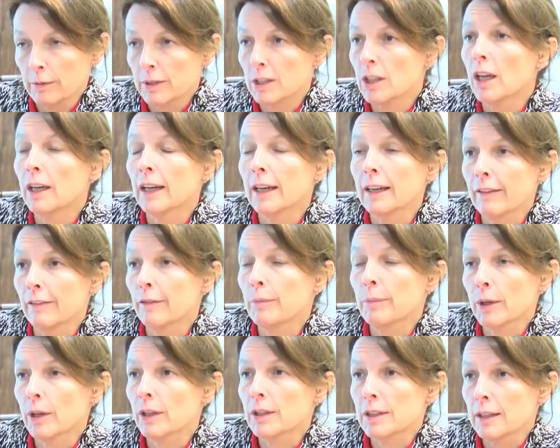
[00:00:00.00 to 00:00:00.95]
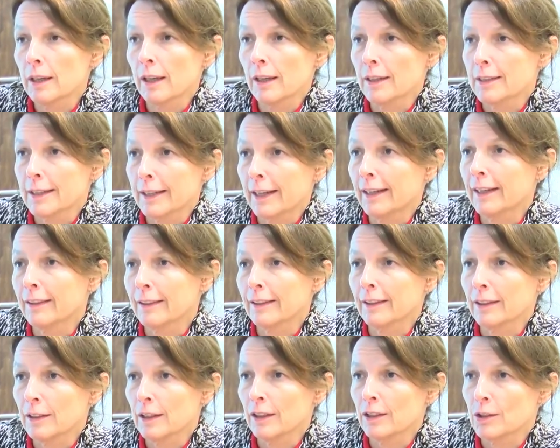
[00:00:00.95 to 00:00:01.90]
and certainly never personalising
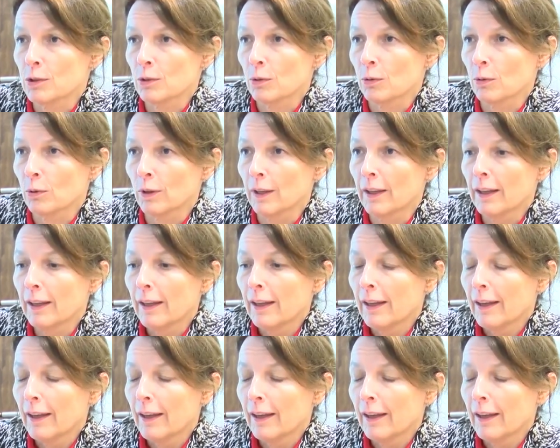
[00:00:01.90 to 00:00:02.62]
anything at all.